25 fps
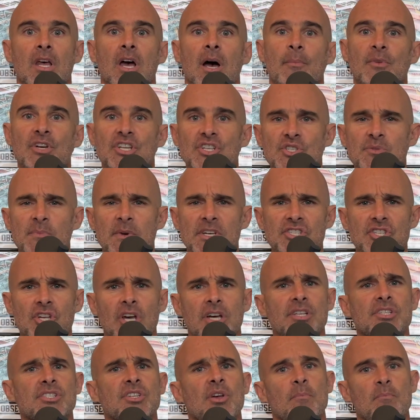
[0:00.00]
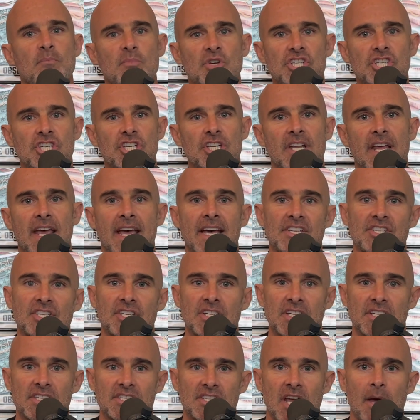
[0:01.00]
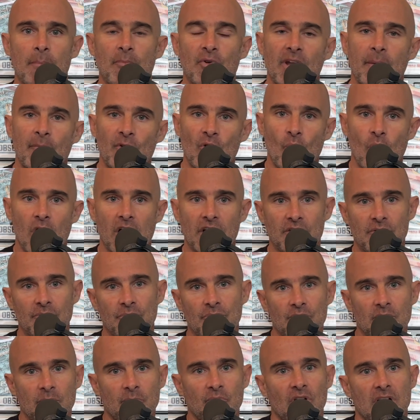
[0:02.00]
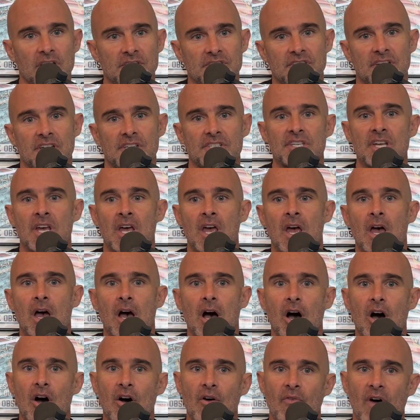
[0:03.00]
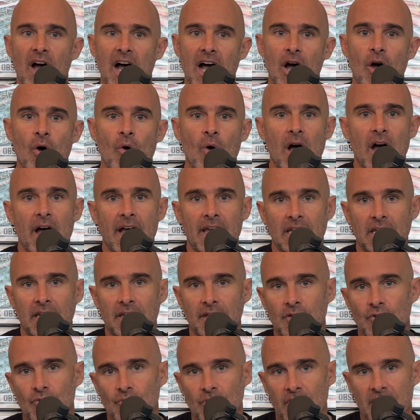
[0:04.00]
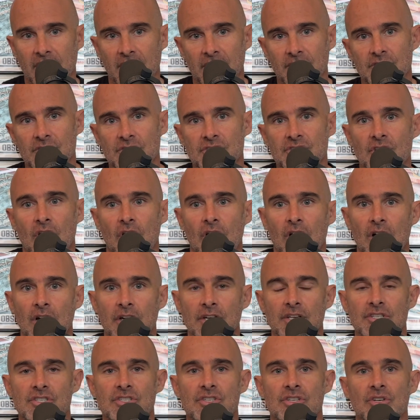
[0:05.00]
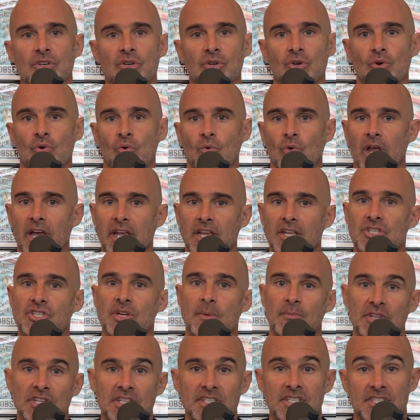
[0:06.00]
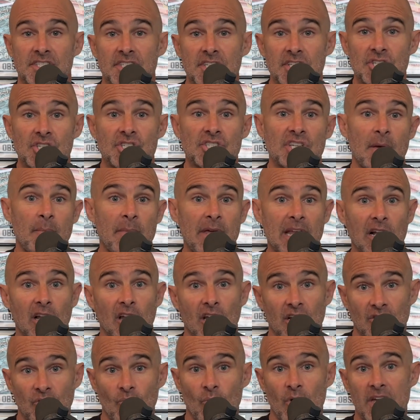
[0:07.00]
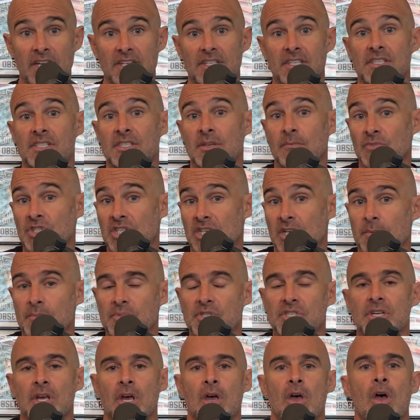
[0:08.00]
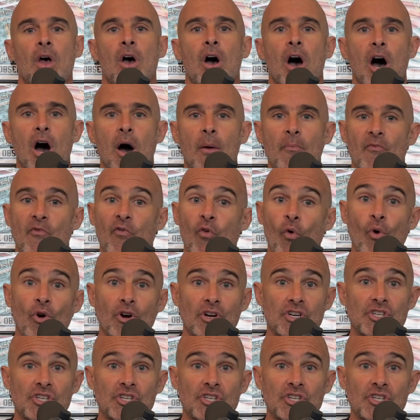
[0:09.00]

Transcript: I'm going to use my song Submission as an example, and I'm going to walk you through the process of how I created the song to some of the decisions I made along the way to some tips for